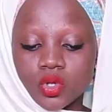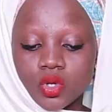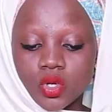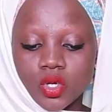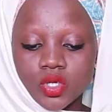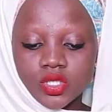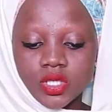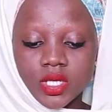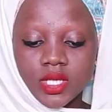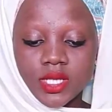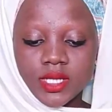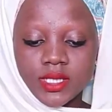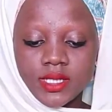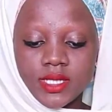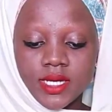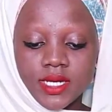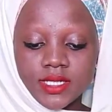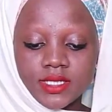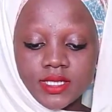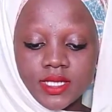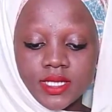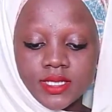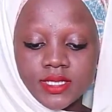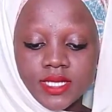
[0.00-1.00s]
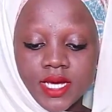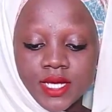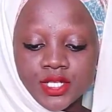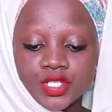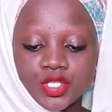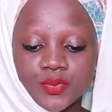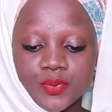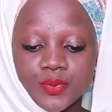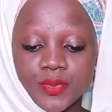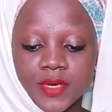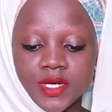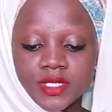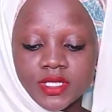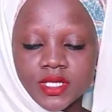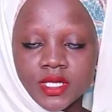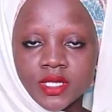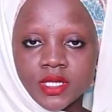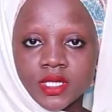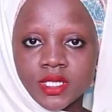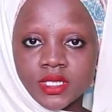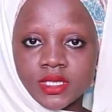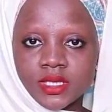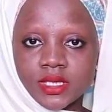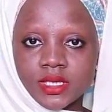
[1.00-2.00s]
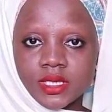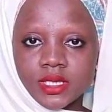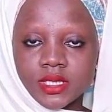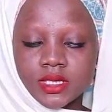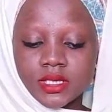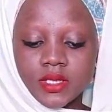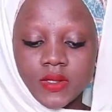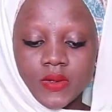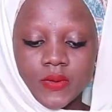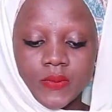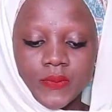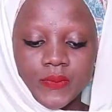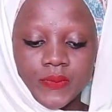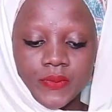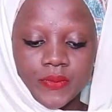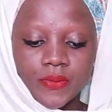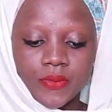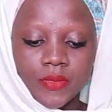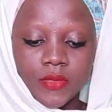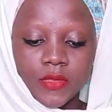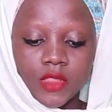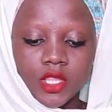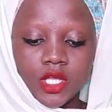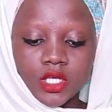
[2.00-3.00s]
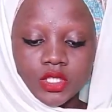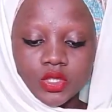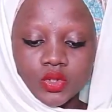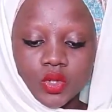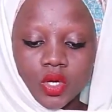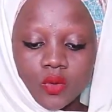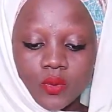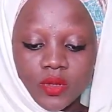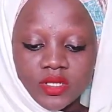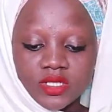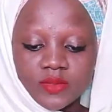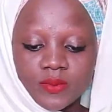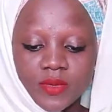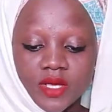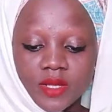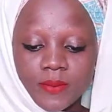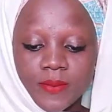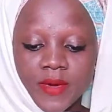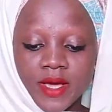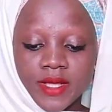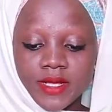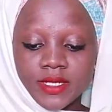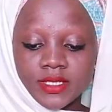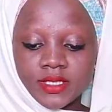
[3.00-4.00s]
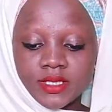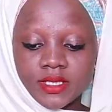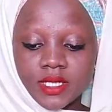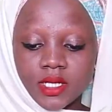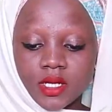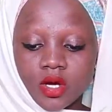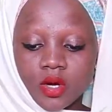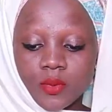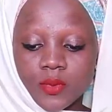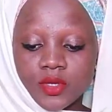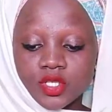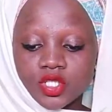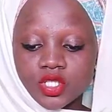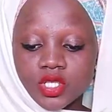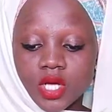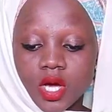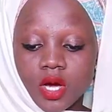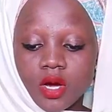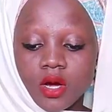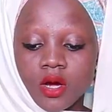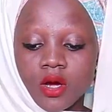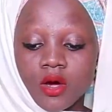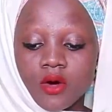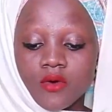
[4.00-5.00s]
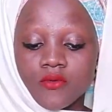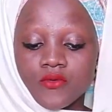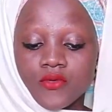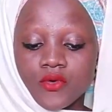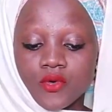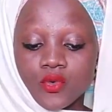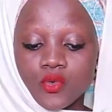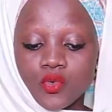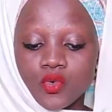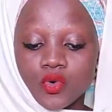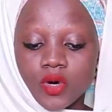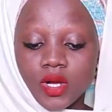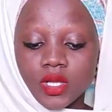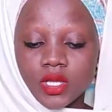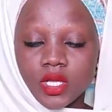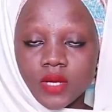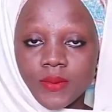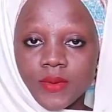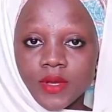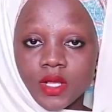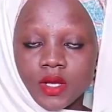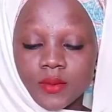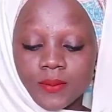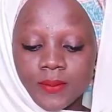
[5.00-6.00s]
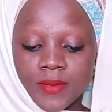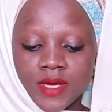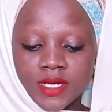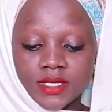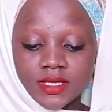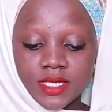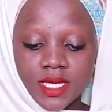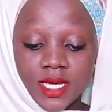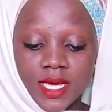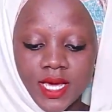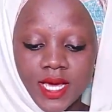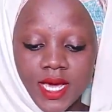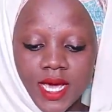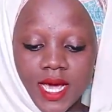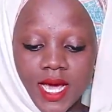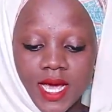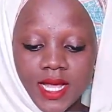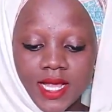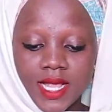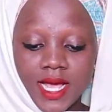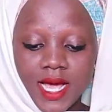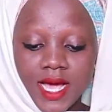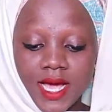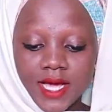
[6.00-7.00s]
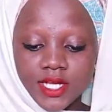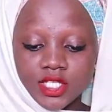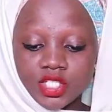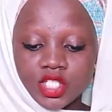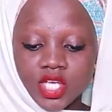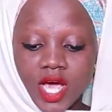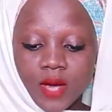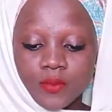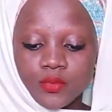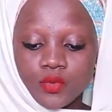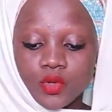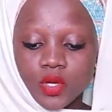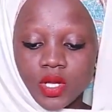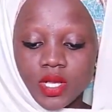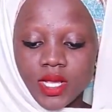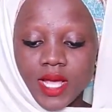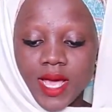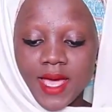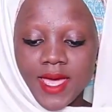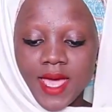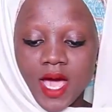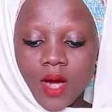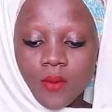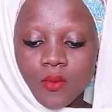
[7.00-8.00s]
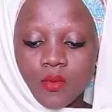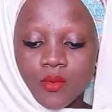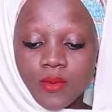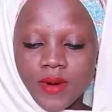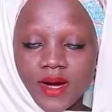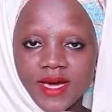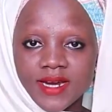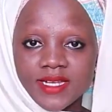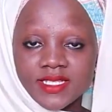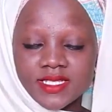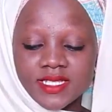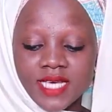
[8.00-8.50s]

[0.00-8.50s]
consolidate his achievement in the state. This call was made by the State Commissioner for Rural Development, Alhaji Abdullahi Abubakar